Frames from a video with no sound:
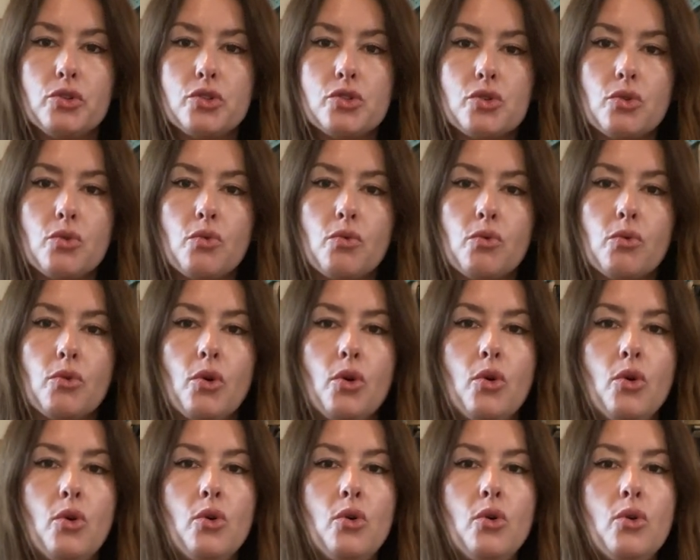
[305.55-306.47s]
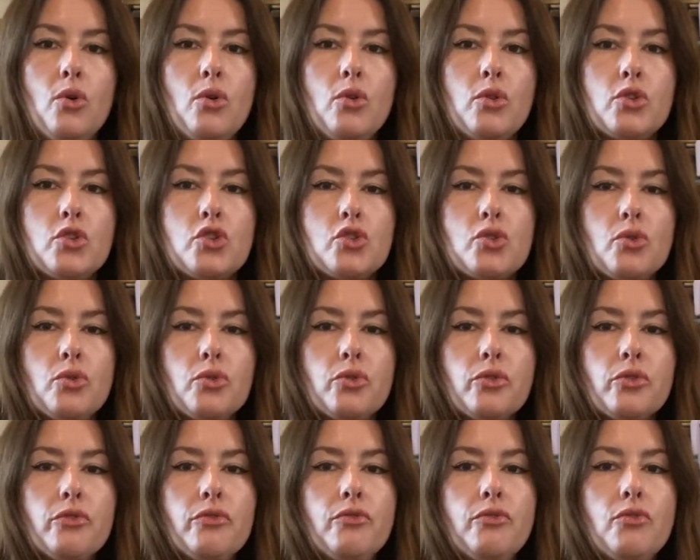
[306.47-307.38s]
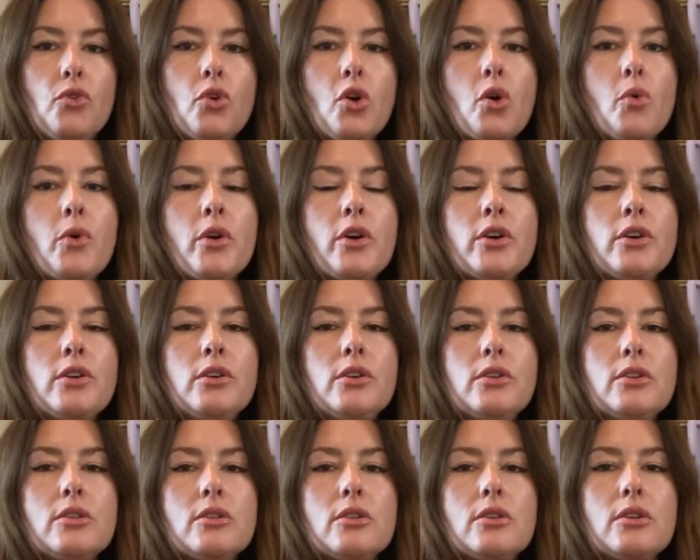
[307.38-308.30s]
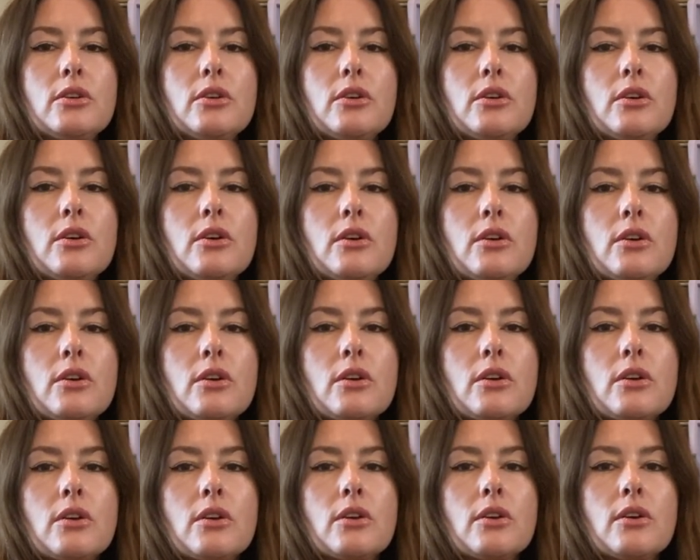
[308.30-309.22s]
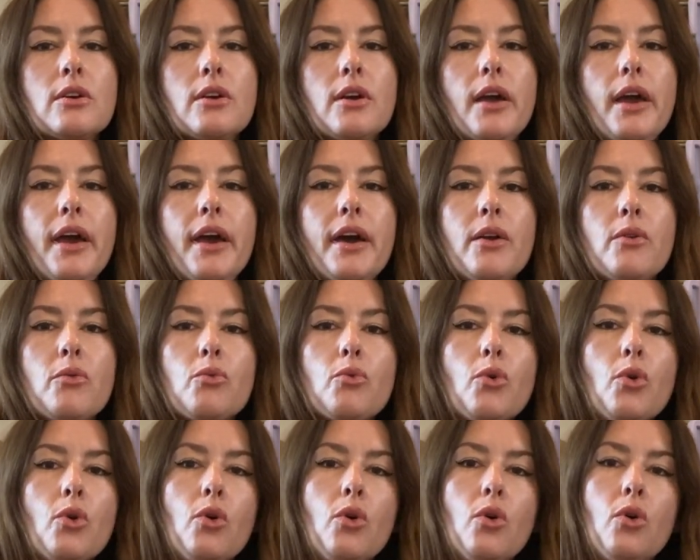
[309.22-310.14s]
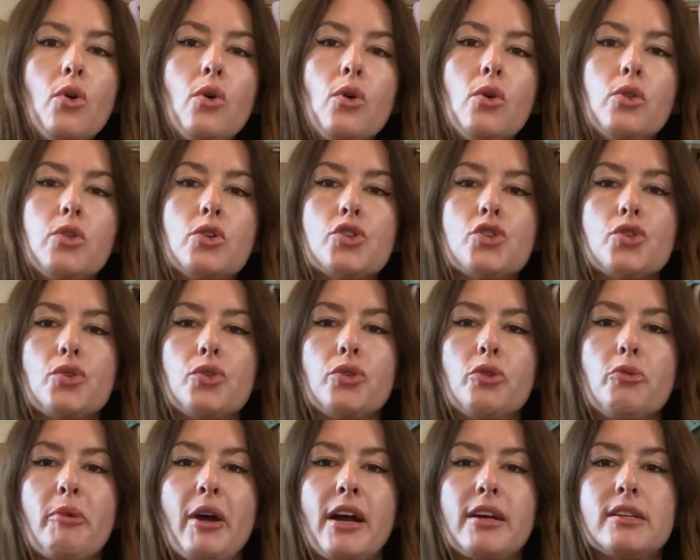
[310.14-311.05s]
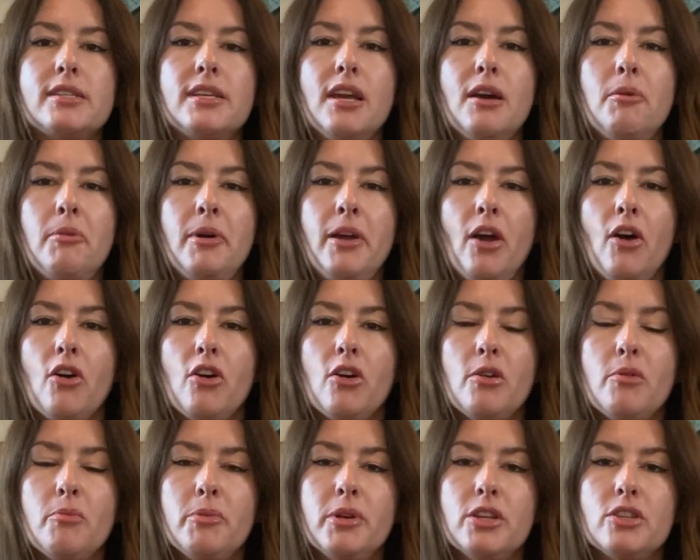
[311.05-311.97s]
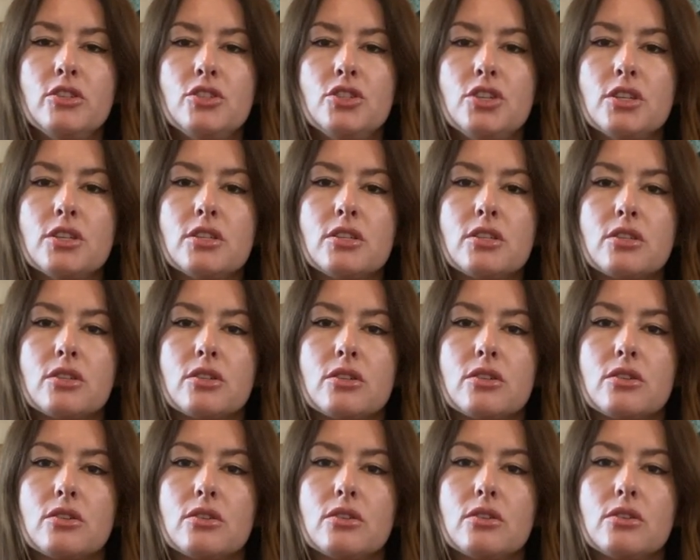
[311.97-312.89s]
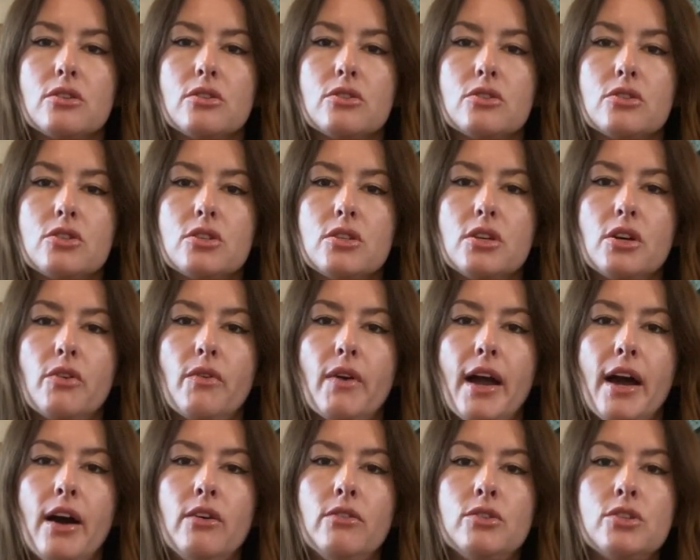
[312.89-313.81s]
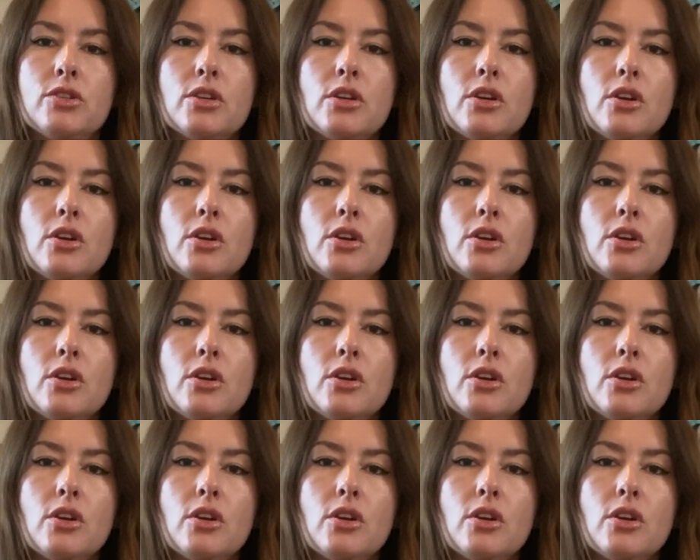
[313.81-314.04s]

So roll the shoulder forward and roll the shoulder back. See how my arm is just to the ground?